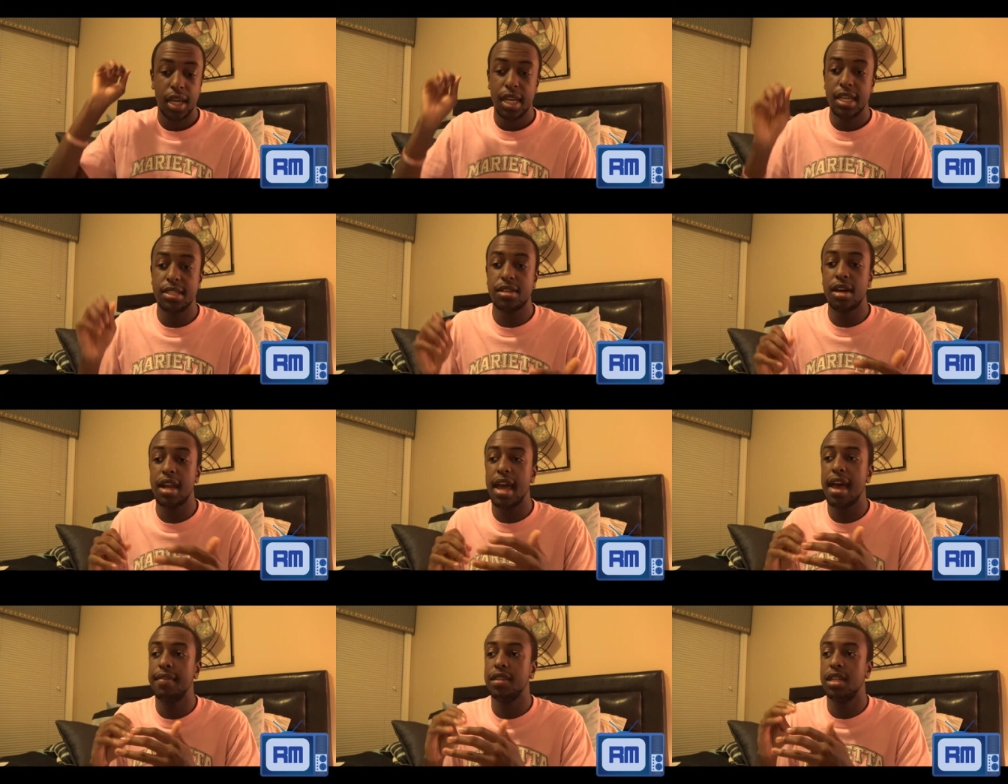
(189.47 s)
He's going
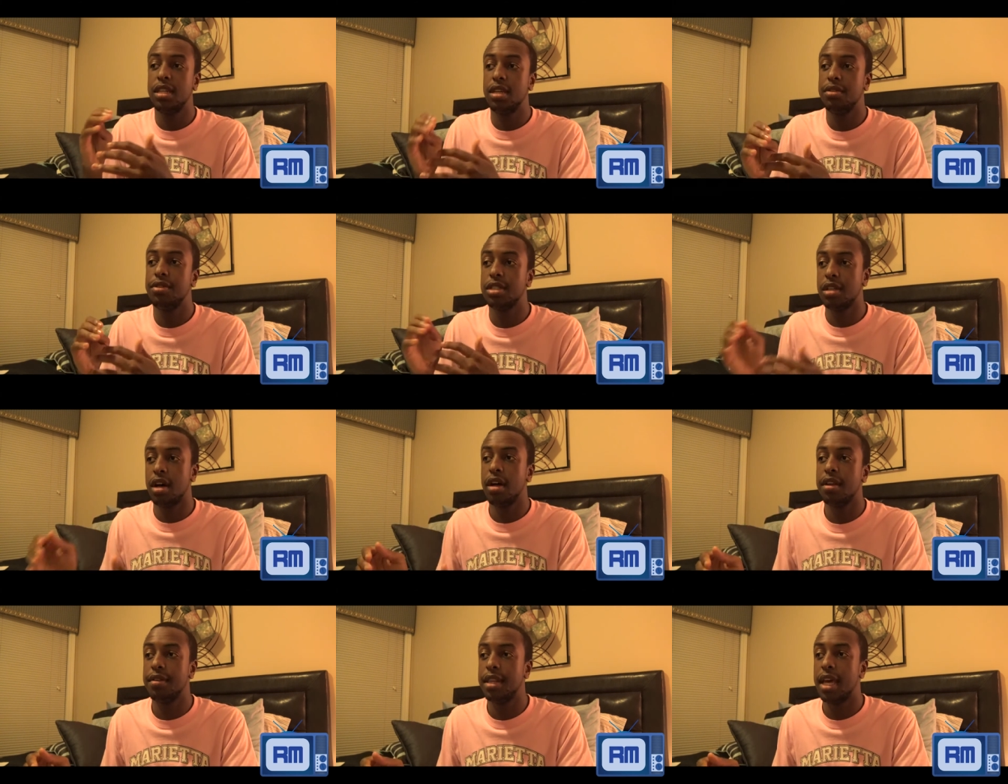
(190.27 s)
to have to deal with
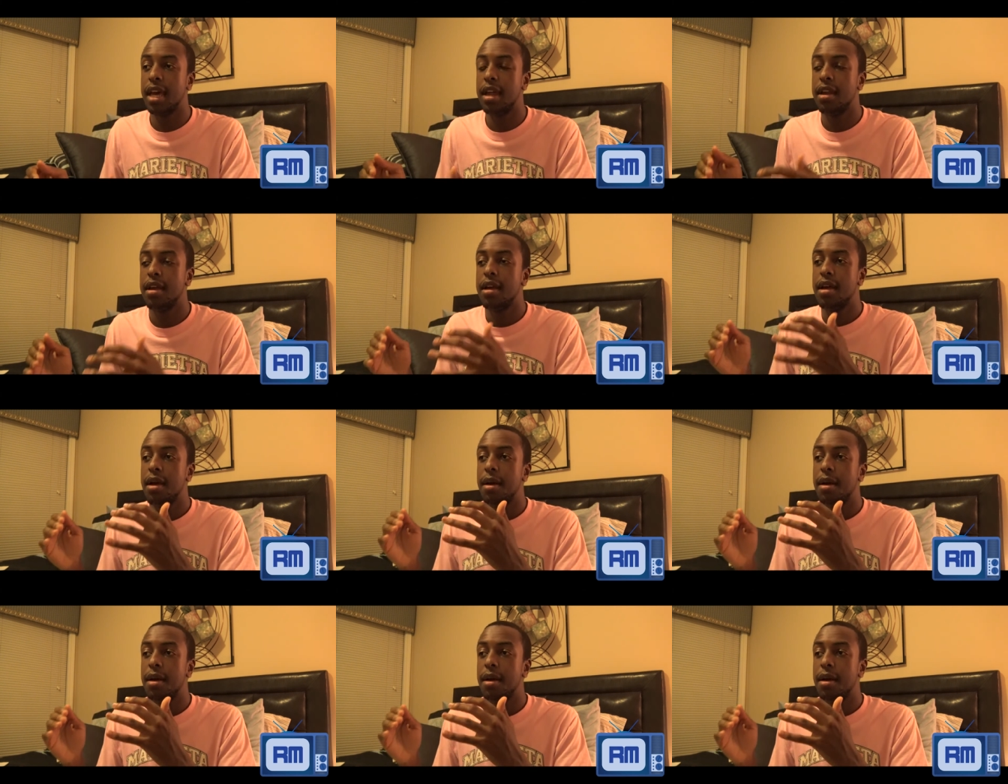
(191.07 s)
all of that